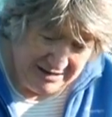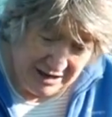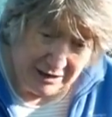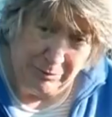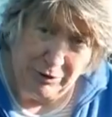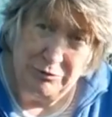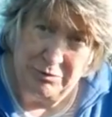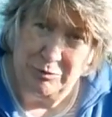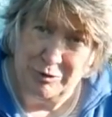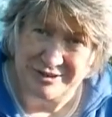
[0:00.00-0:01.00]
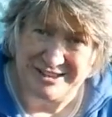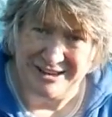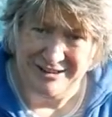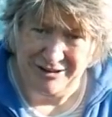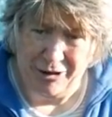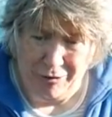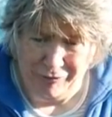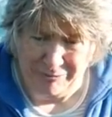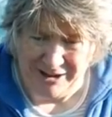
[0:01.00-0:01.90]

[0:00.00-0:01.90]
duck poop water off